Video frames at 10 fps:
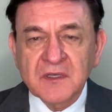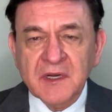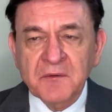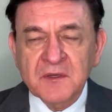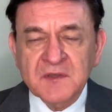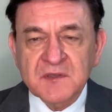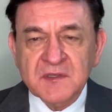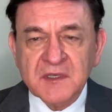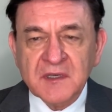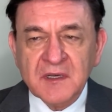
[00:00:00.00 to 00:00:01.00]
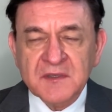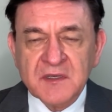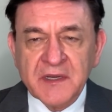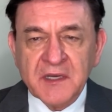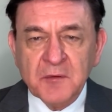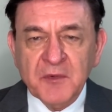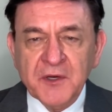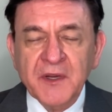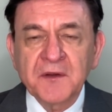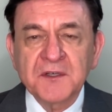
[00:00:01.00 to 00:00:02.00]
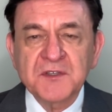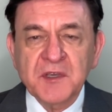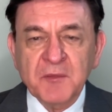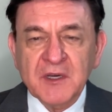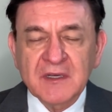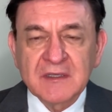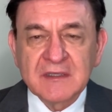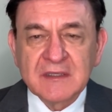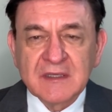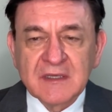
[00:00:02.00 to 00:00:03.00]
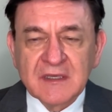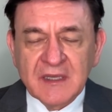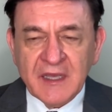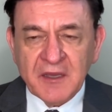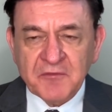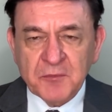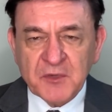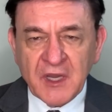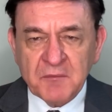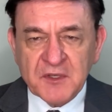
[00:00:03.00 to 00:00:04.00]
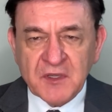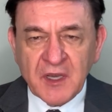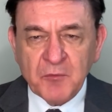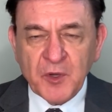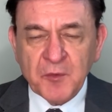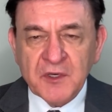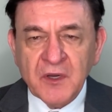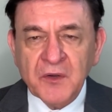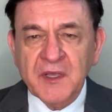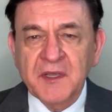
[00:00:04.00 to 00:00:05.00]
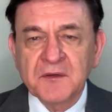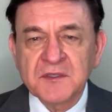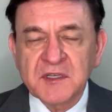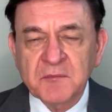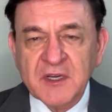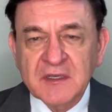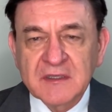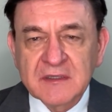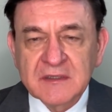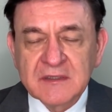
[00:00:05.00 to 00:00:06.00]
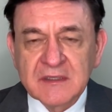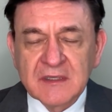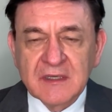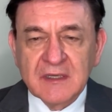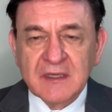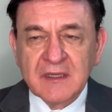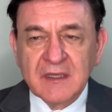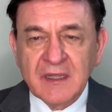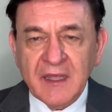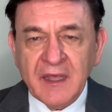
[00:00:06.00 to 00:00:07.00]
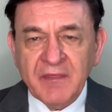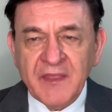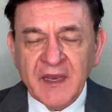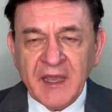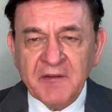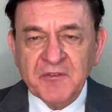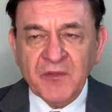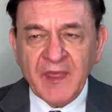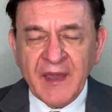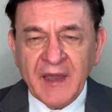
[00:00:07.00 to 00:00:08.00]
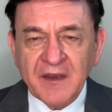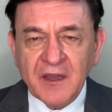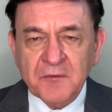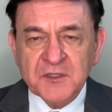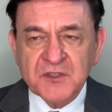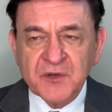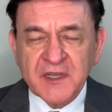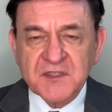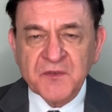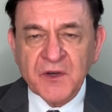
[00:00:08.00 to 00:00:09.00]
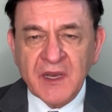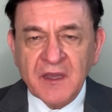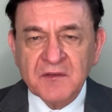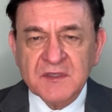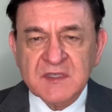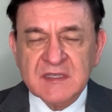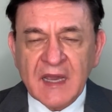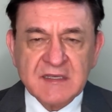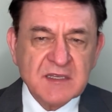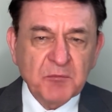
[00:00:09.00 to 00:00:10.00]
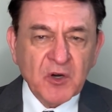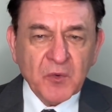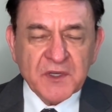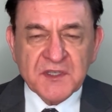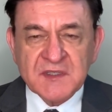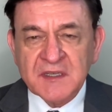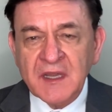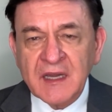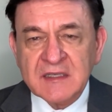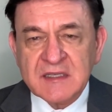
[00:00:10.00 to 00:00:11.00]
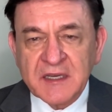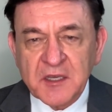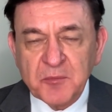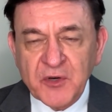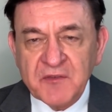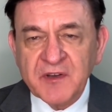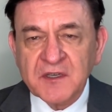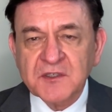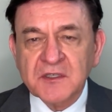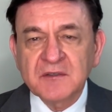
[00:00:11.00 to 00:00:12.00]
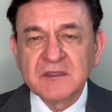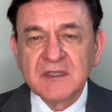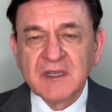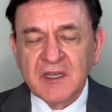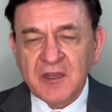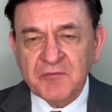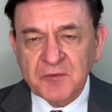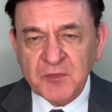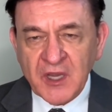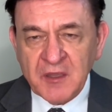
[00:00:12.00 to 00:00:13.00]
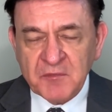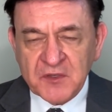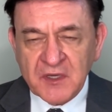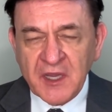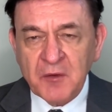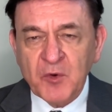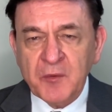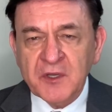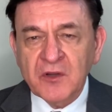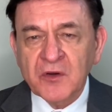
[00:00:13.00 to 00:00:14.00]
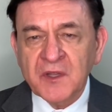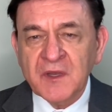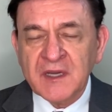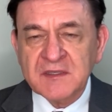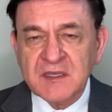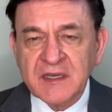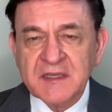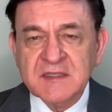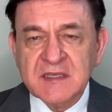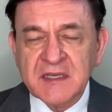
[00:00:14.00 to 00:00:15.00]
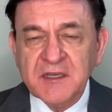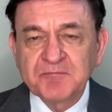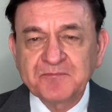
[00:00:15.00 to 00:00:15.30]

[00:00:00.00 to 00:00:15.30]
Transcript: I was assigned up near Hiroshima, and from time to time we would go to Hiroshima. And then after that, I was transferred down to Sasebo, which is in Nagasaki Prefecture. And from time to time, we would go to Nagasaki City.